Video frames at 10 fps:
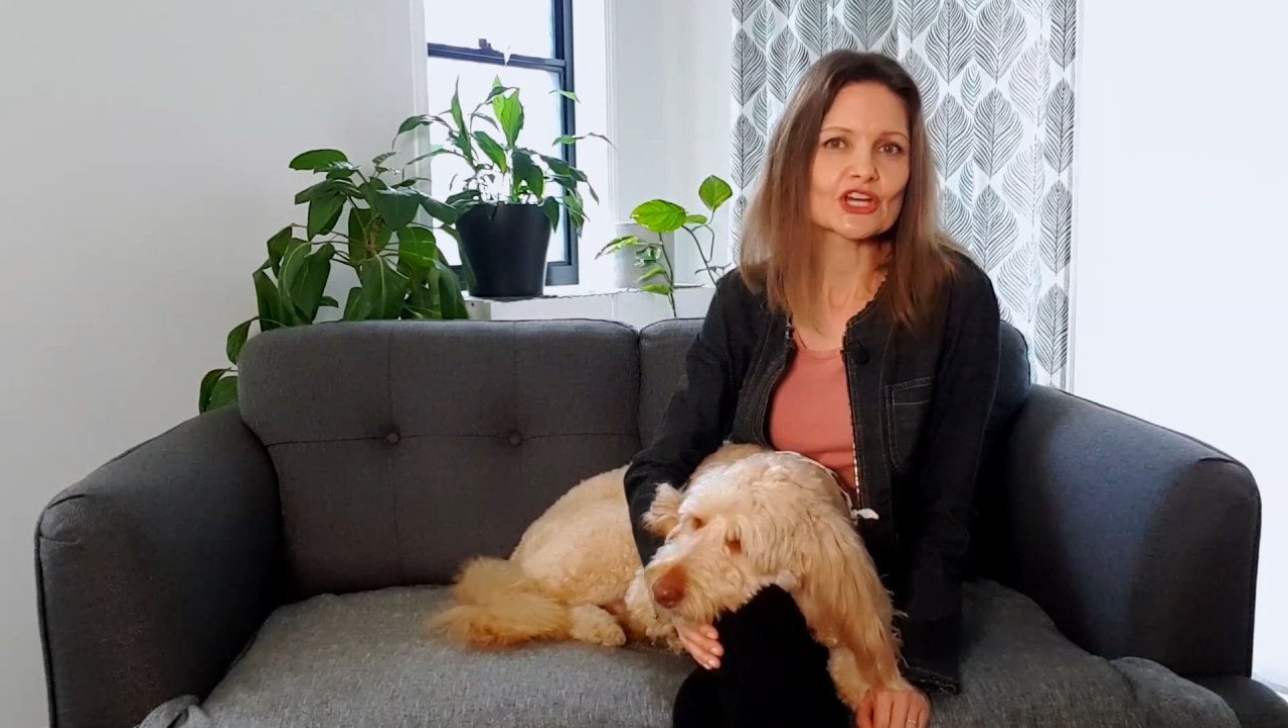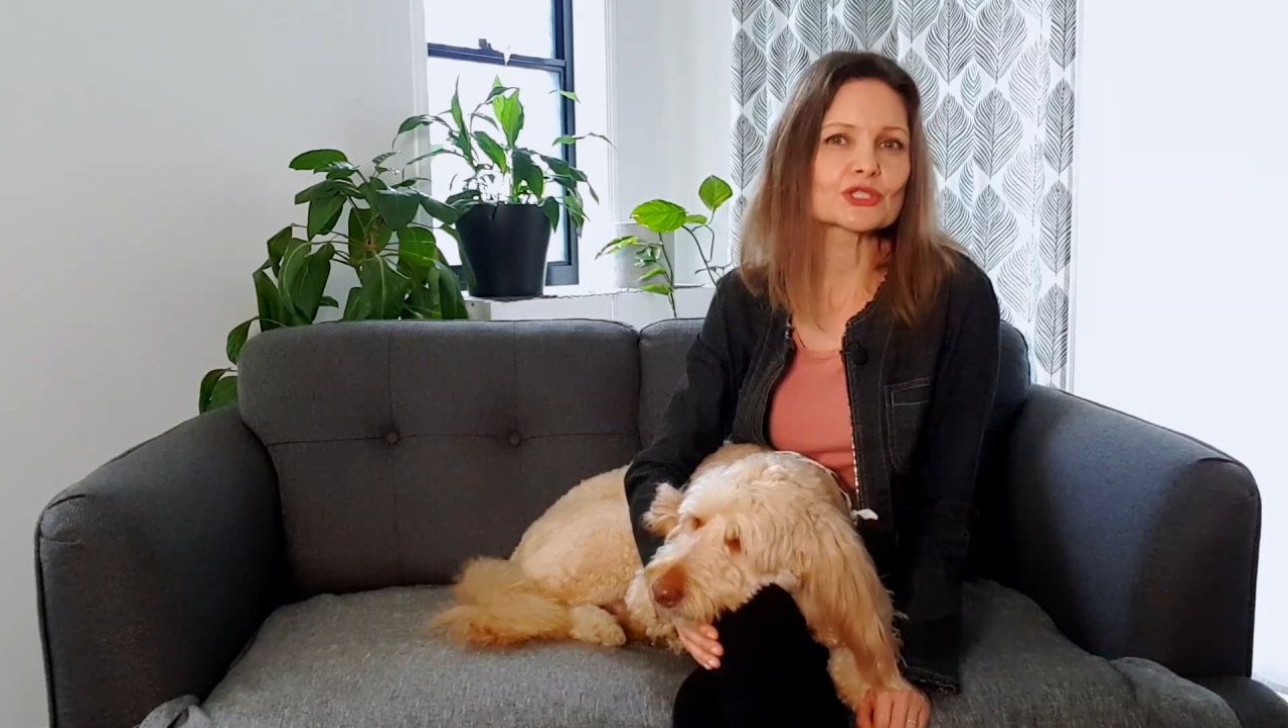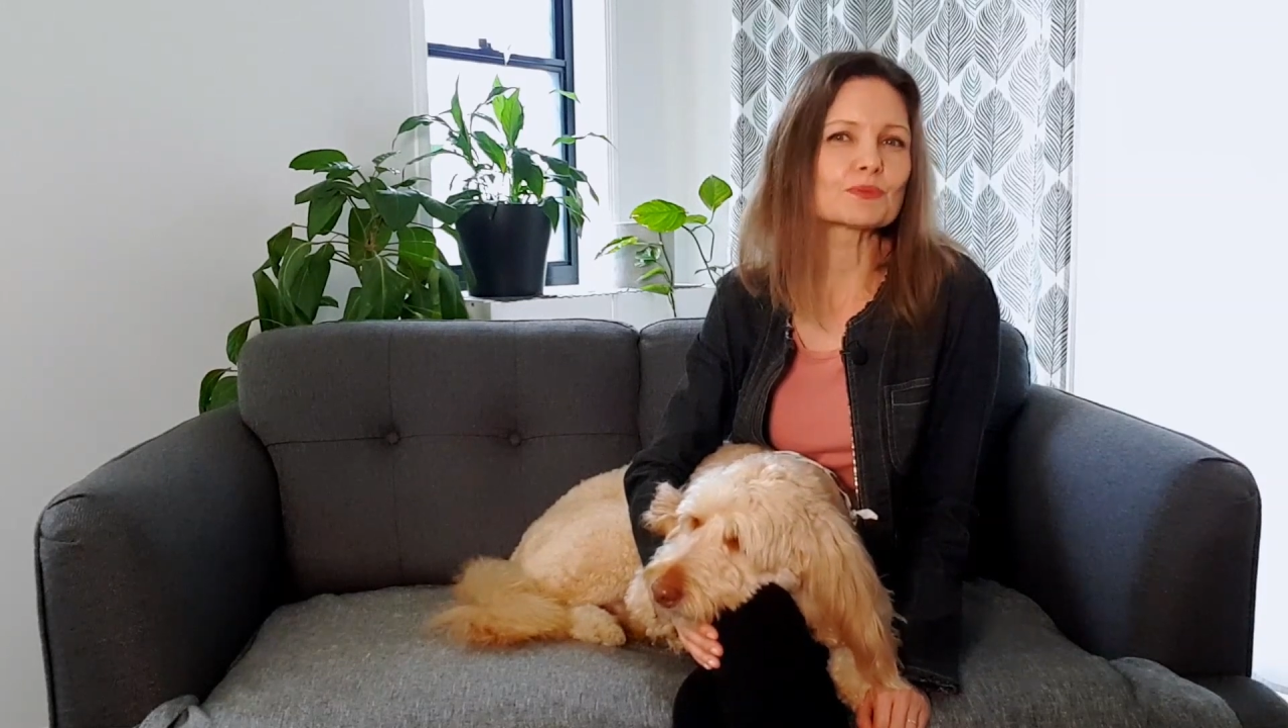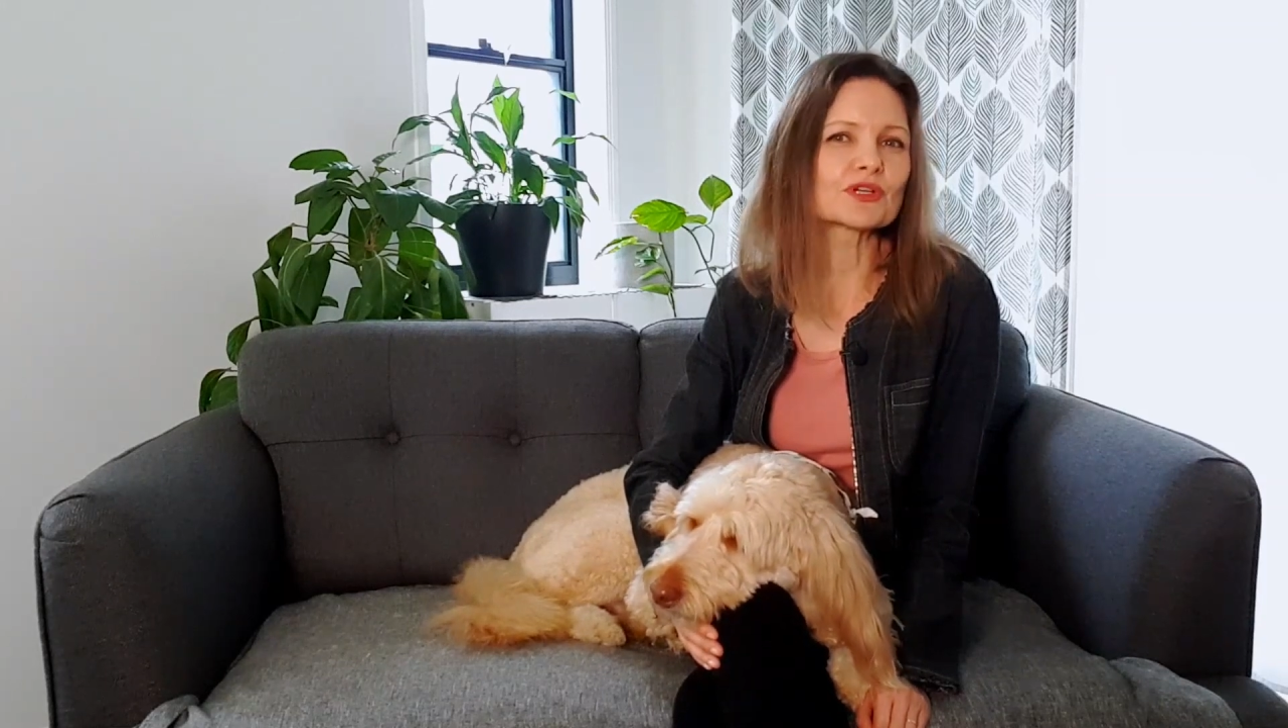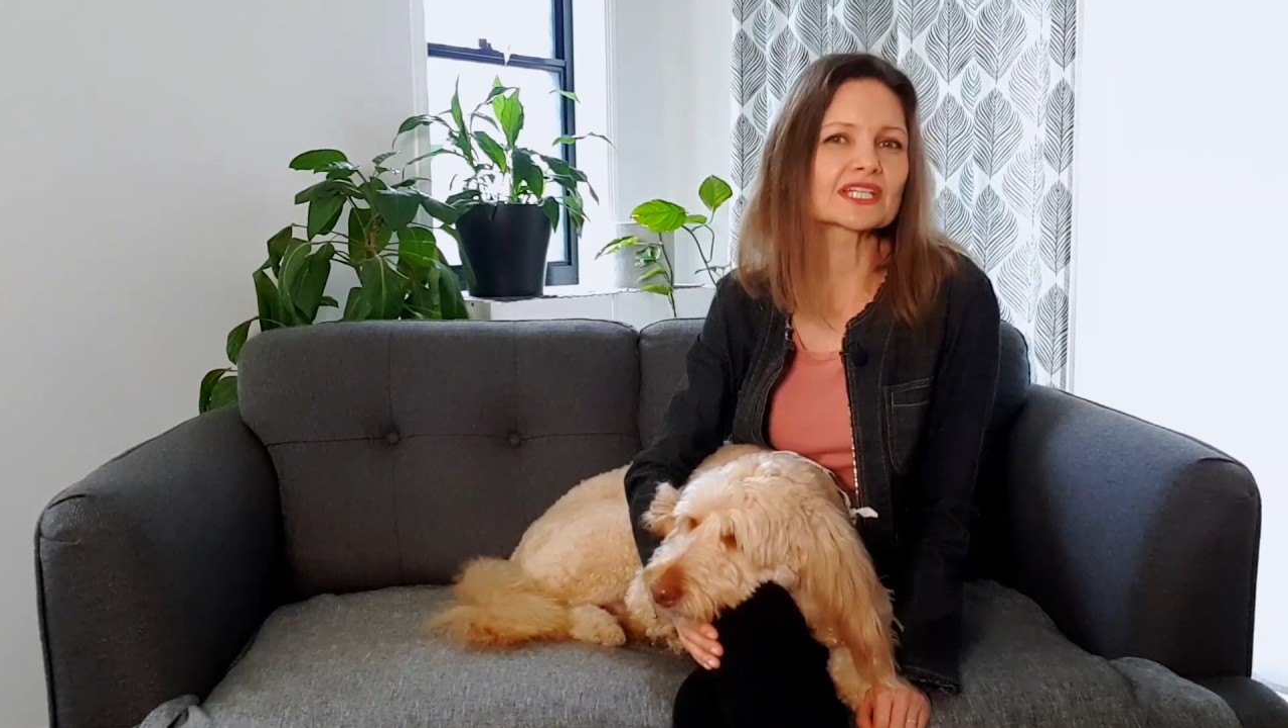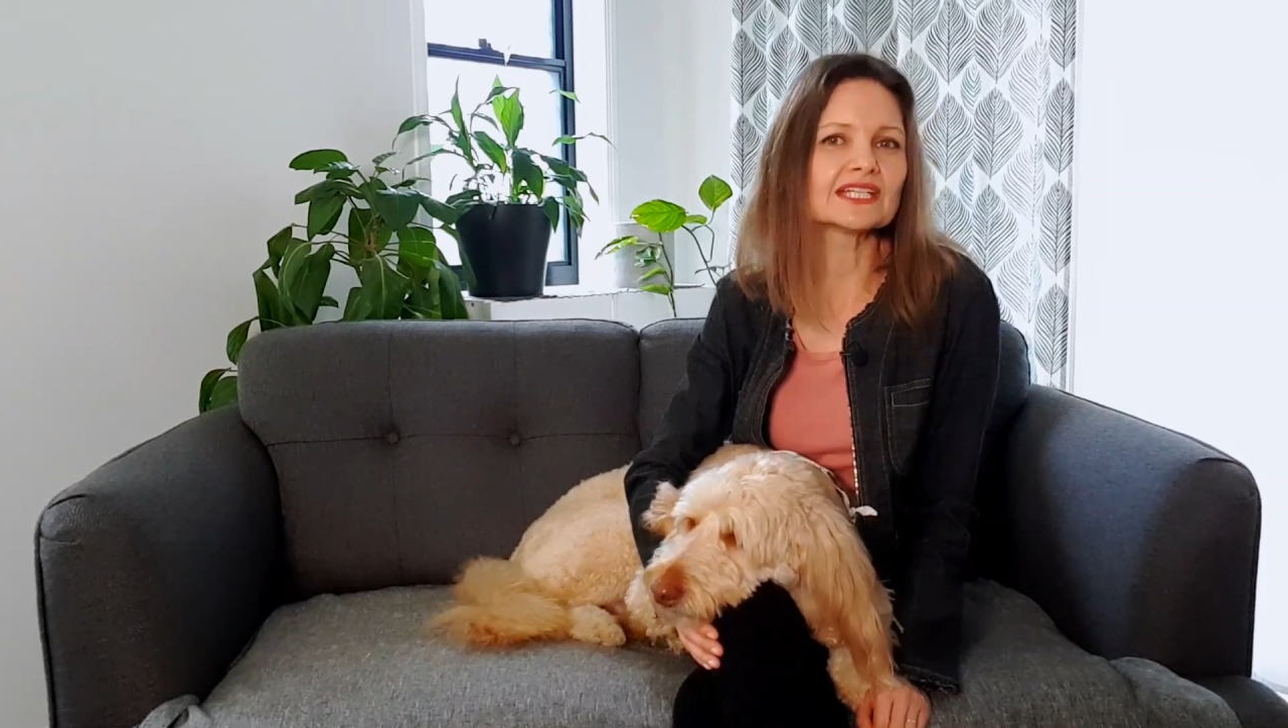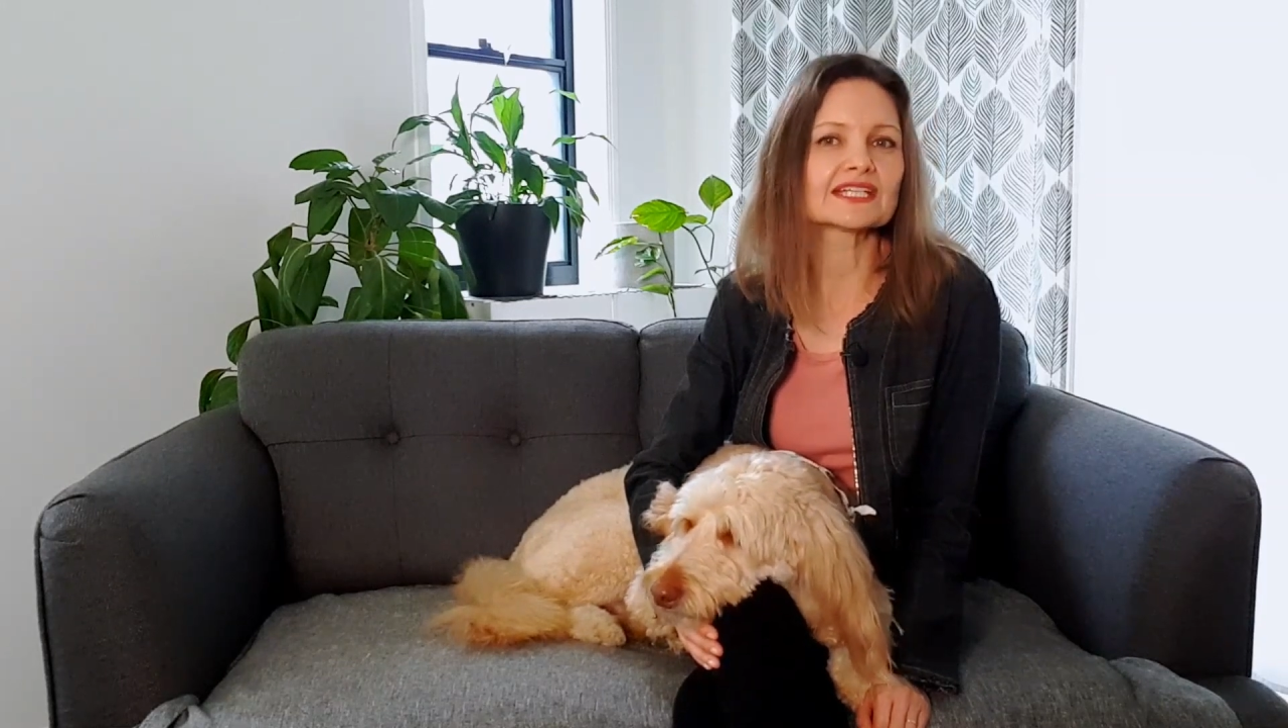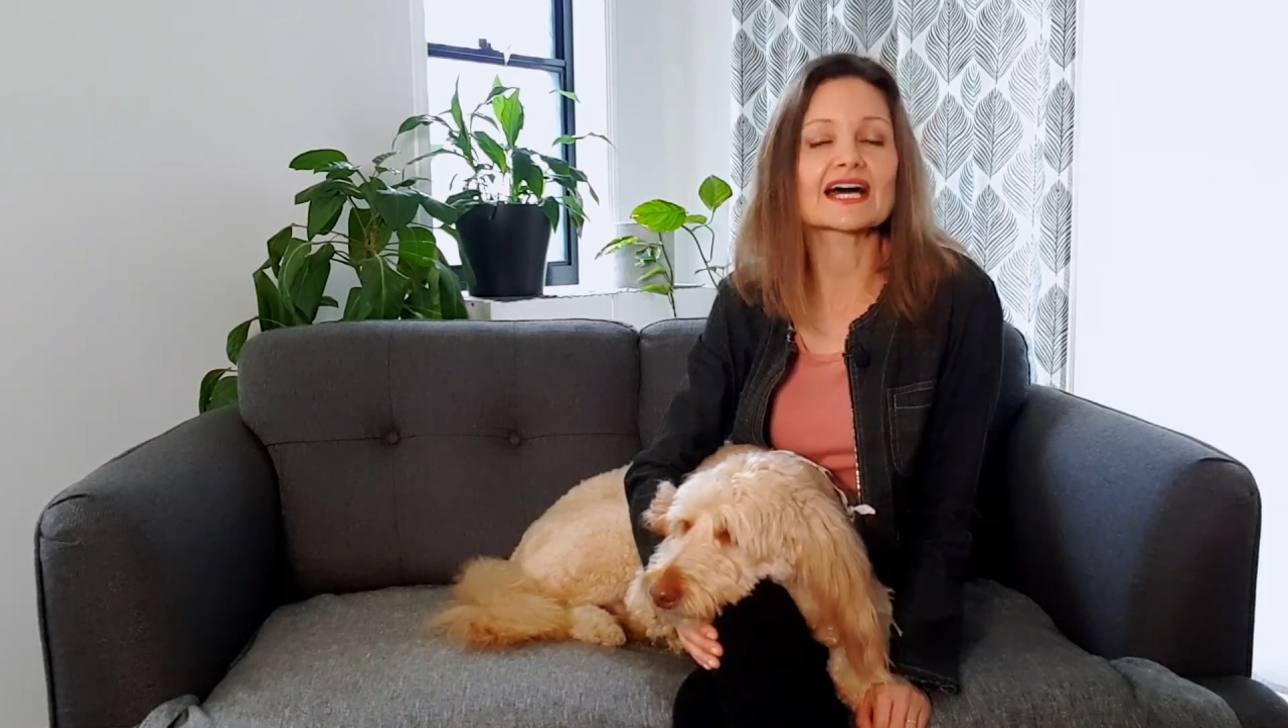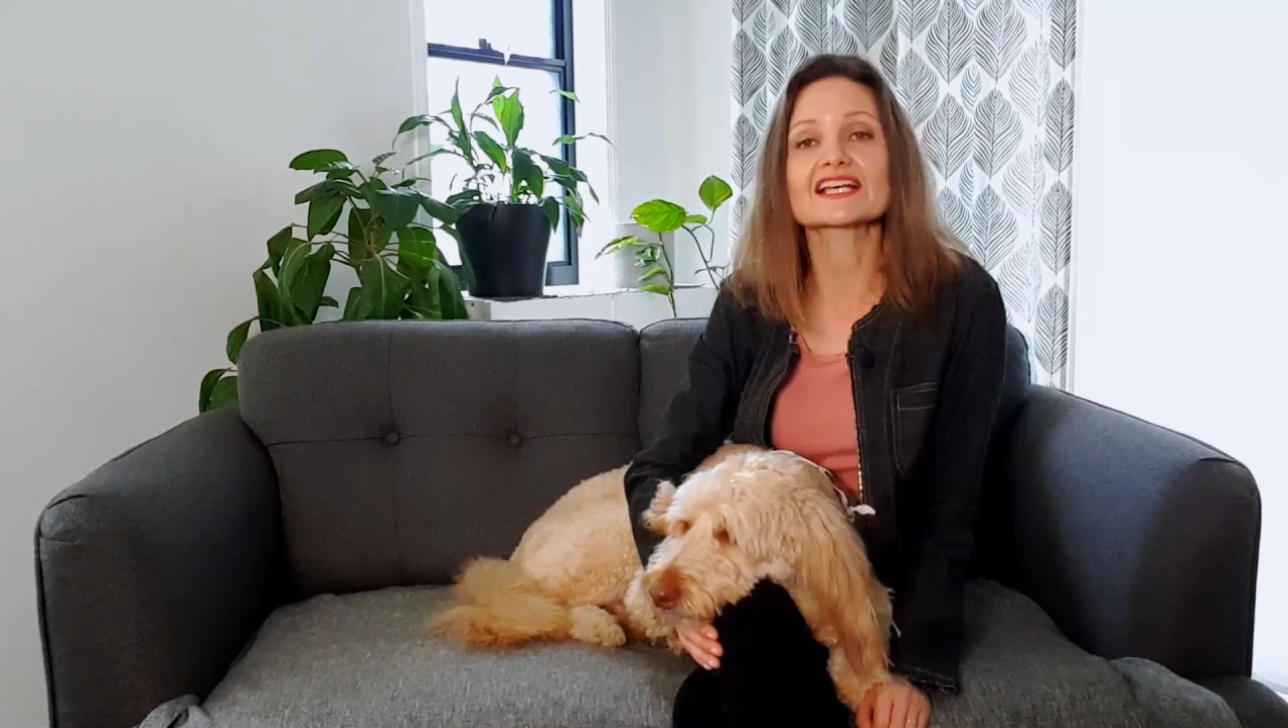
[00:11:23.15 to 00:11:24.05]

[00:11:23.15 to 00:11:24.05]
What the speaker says: to bring in